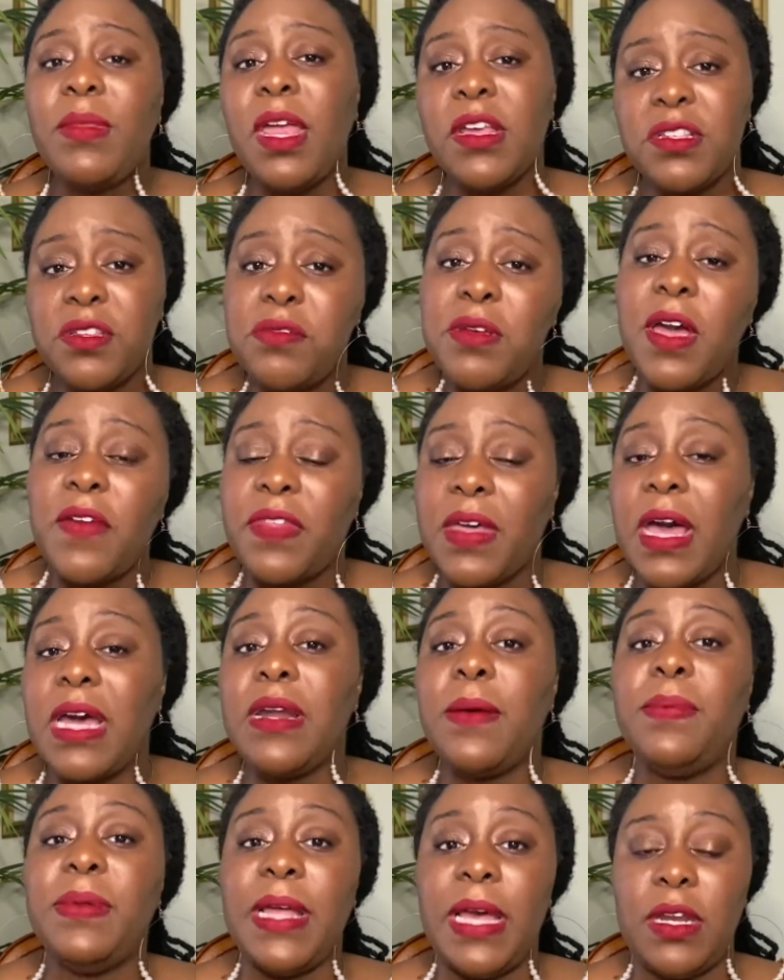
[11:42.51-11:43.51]
So you have to kind
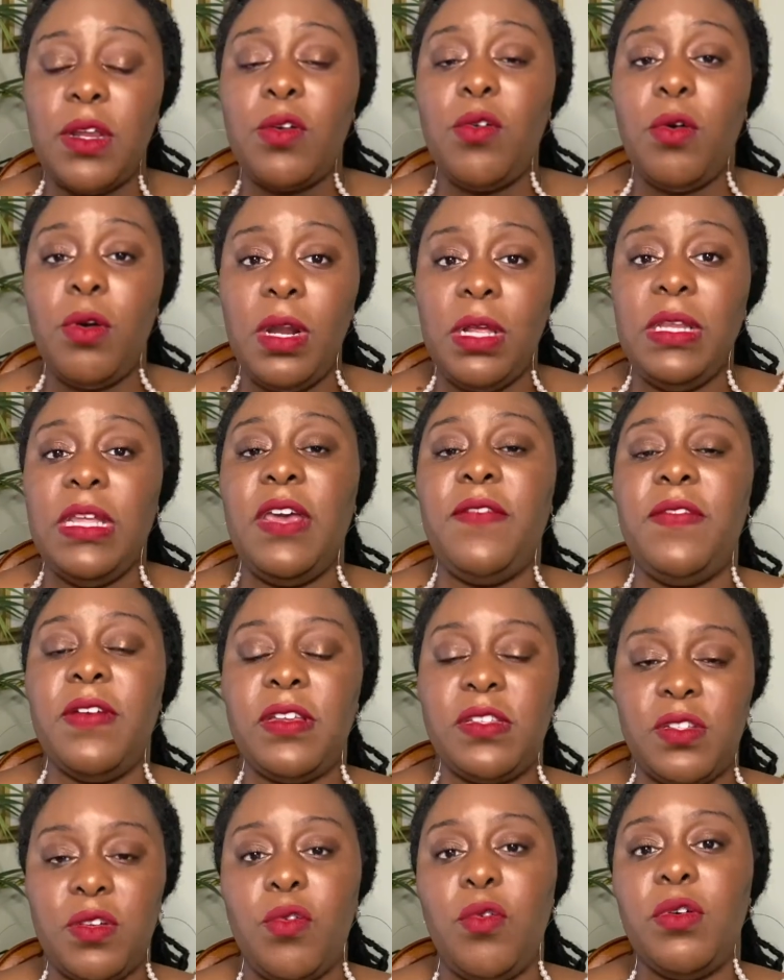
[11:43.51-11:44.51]
of plan accordingly if
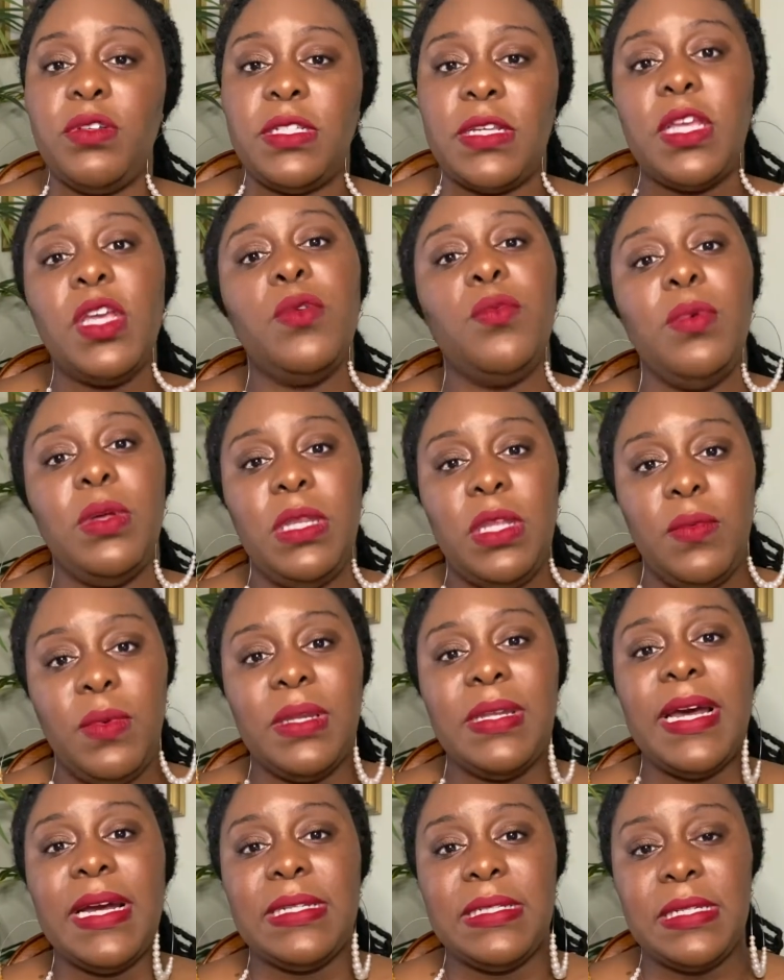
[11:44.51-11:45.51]
it's a course that you really would
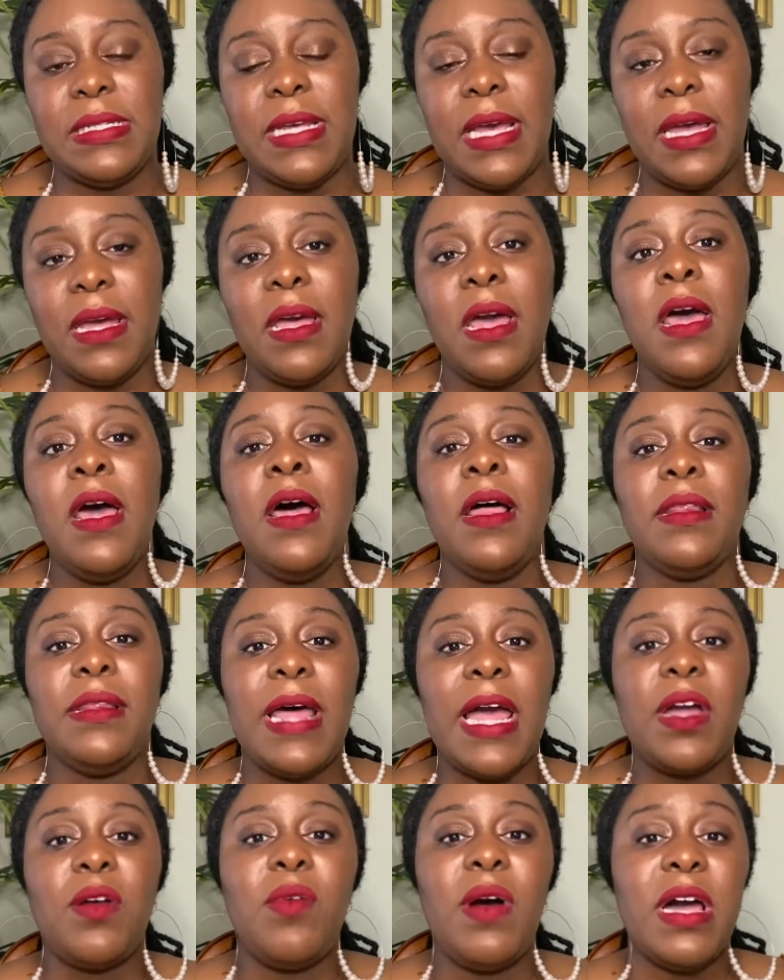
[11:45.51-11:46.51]
like to take.
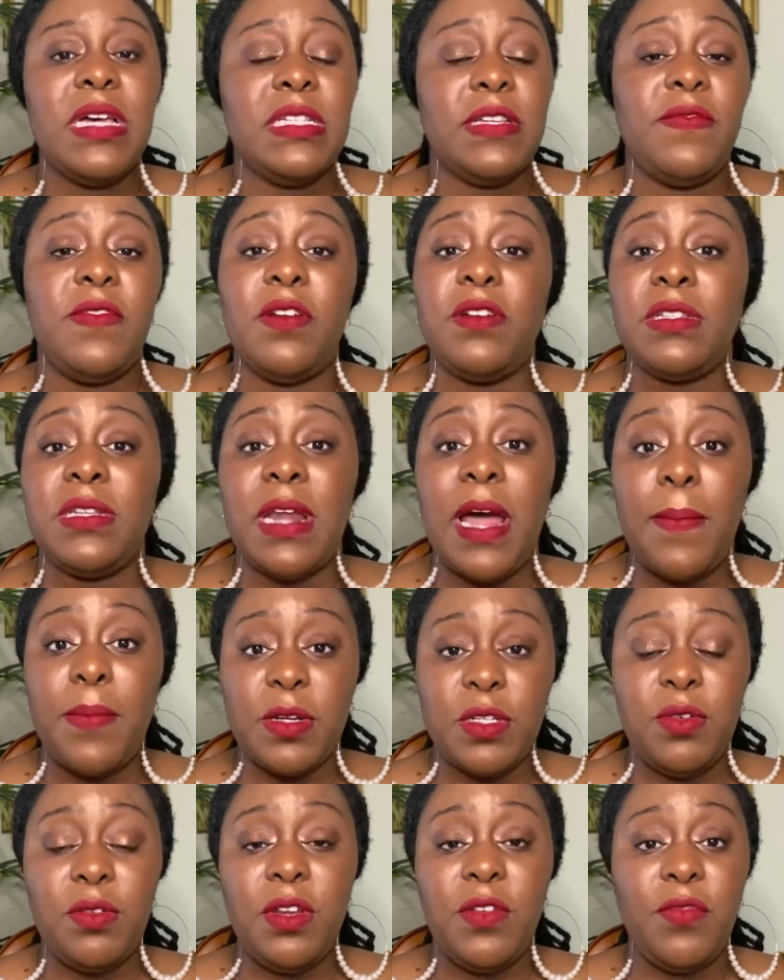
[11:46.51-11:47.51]
Likewise, if there's an
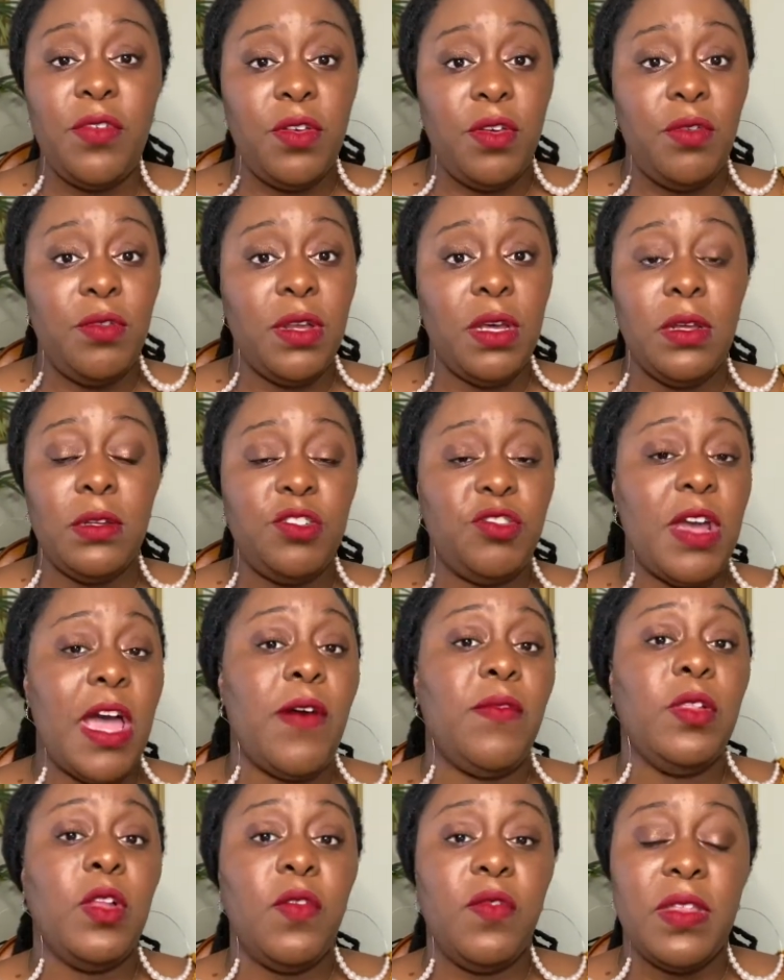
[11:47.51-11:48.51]
opportunity for you to
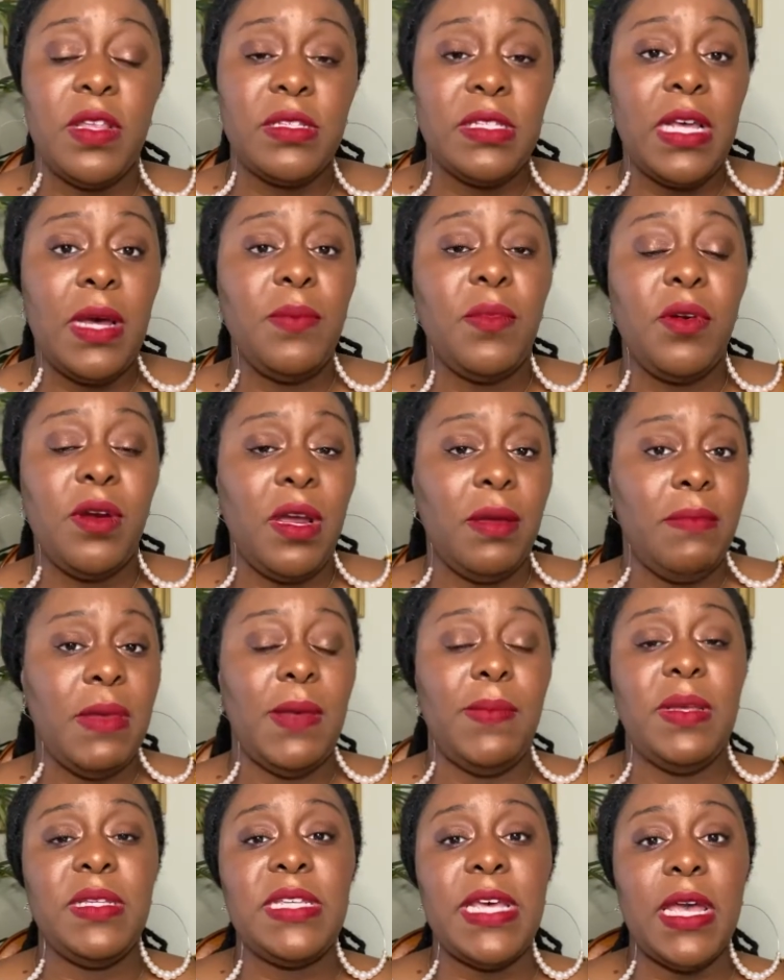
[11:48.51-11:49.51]
travel over the summer and
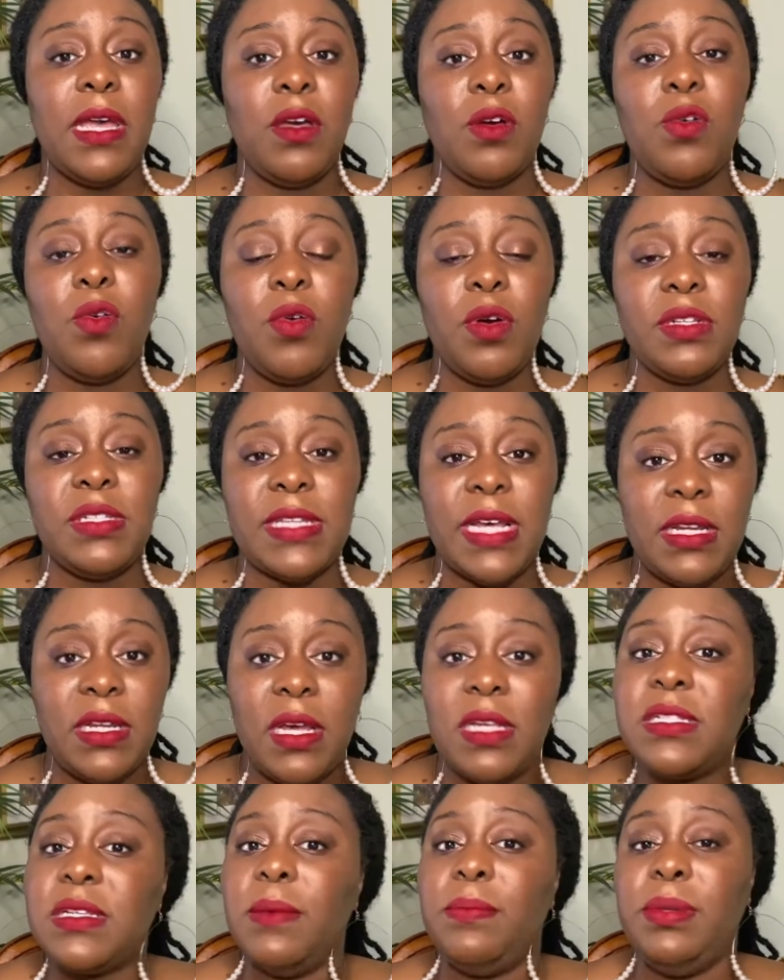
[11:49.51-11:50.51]
maybe take a course that
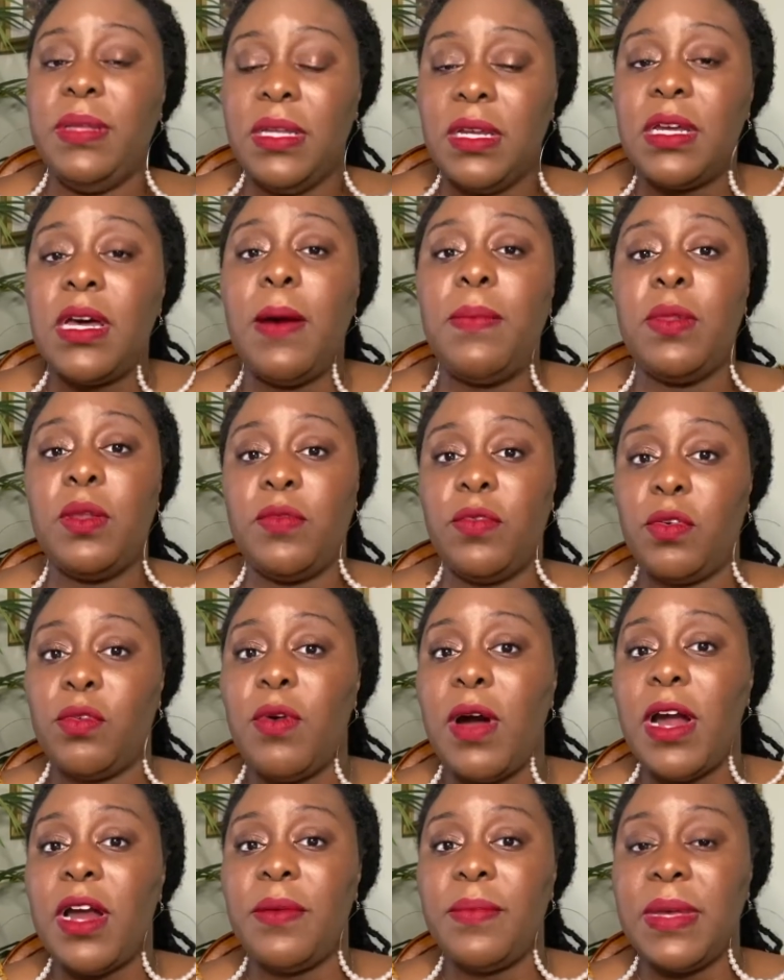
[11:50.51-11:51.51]
does complete a couple of
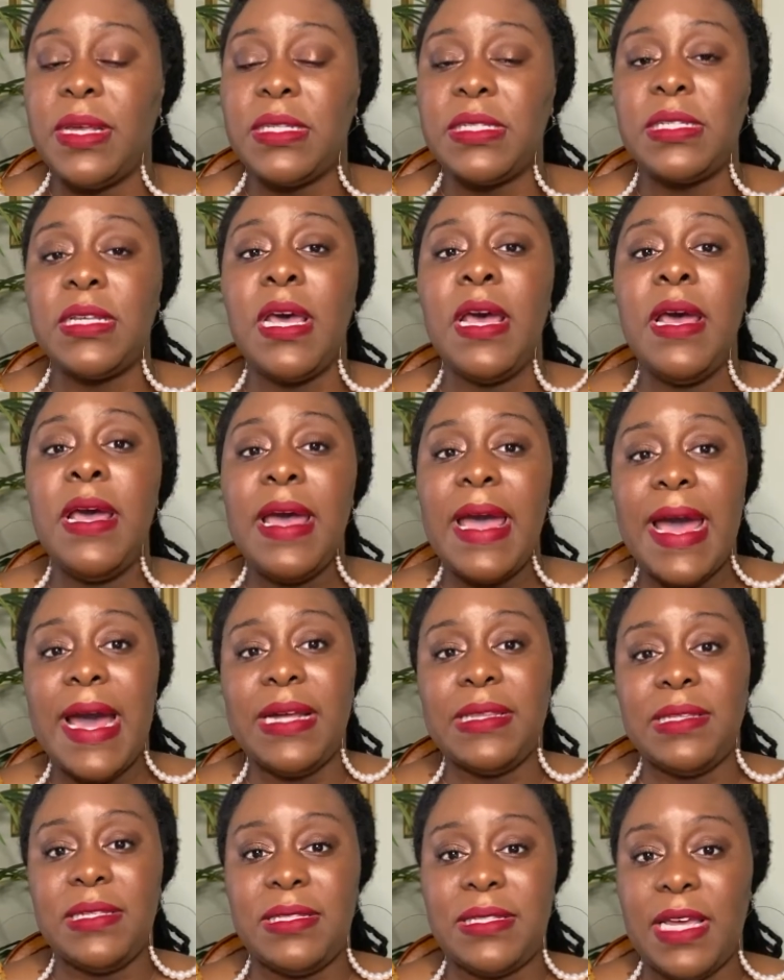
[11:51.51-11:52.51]
requirements
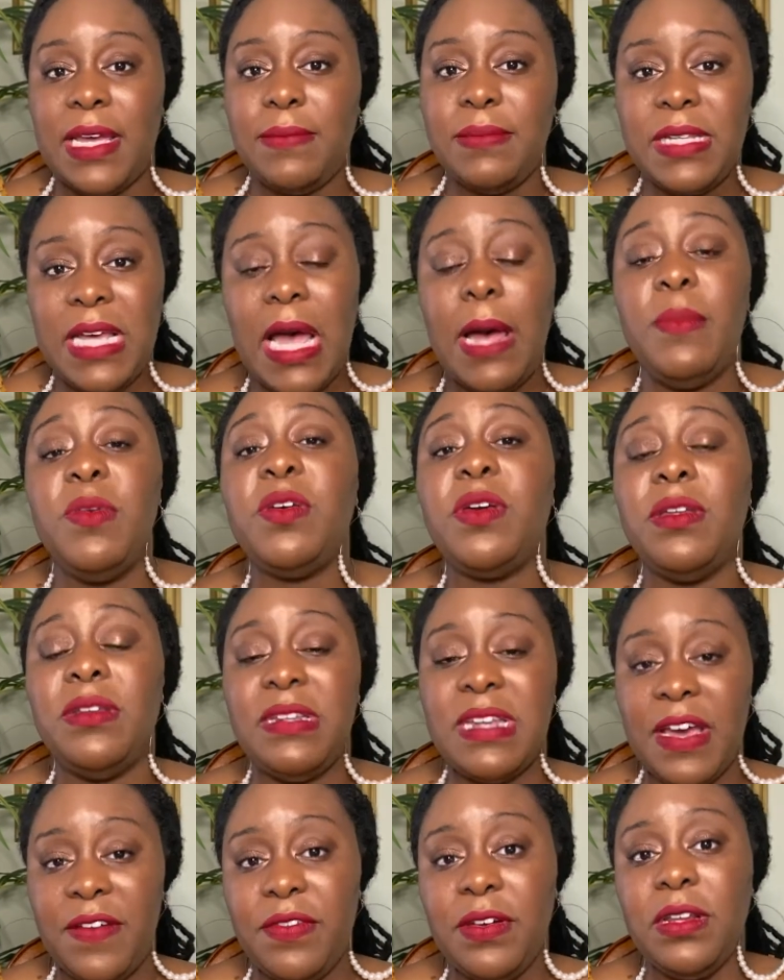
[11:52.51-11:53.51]
at the same time, you can
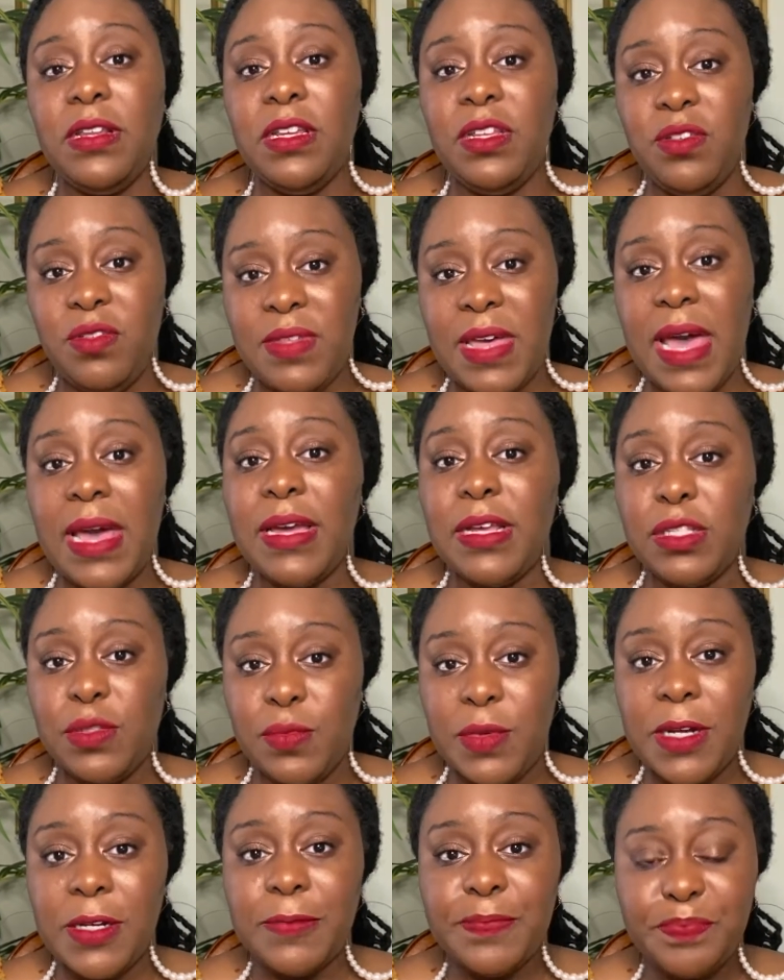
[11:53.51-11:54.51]
definitely do that as
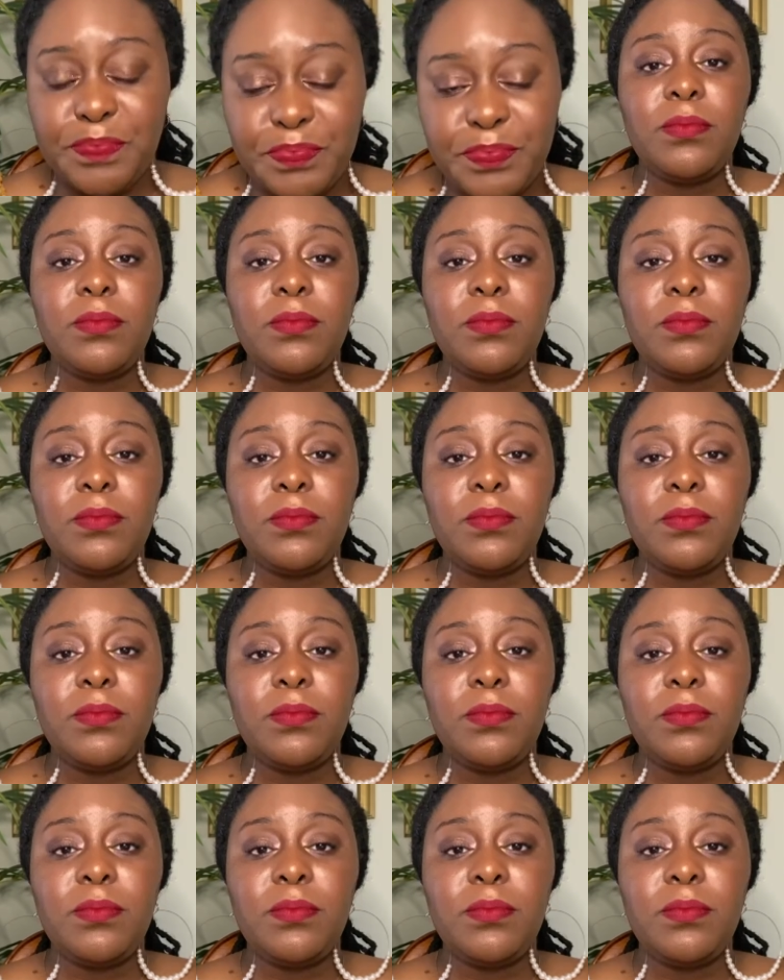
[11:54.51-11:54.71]
well.